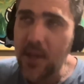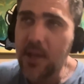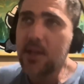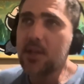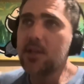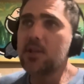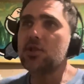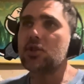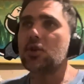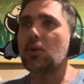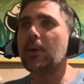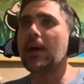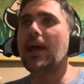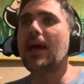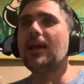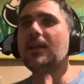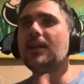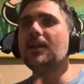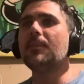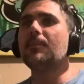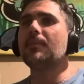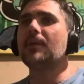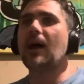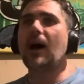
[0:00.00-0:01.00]
So we end
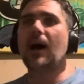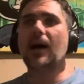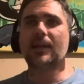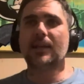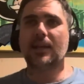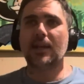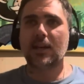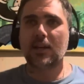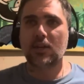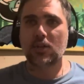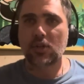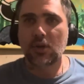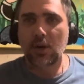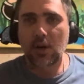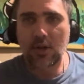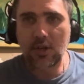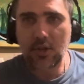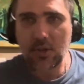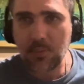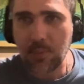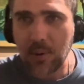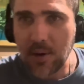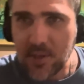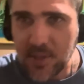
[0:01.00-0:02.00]
up not getting
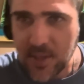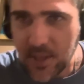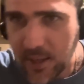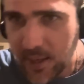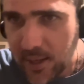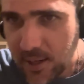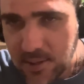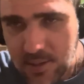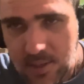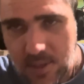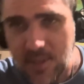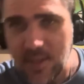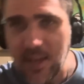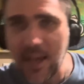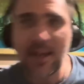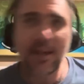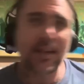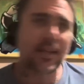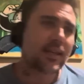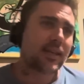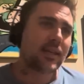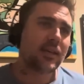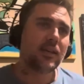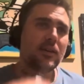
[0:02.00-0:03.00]
charges pressed against us. I had to
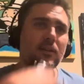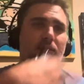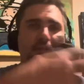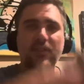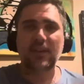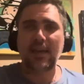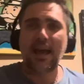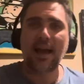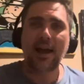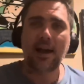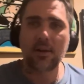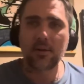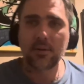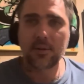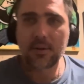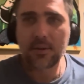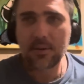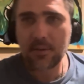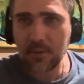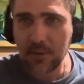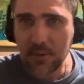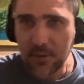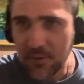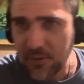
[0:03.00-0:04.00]
give
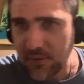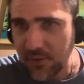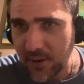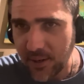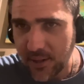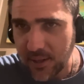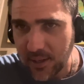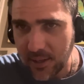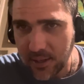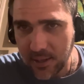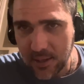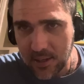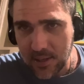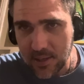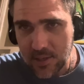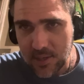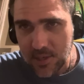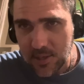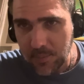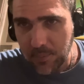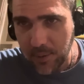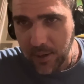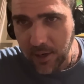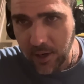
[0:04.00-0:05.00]
Callan the fucking keys
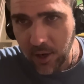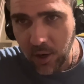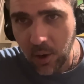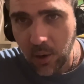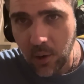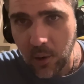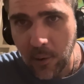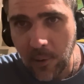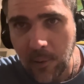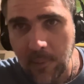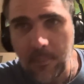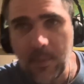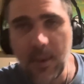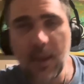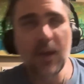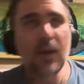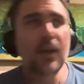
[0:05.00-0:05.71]
to my car.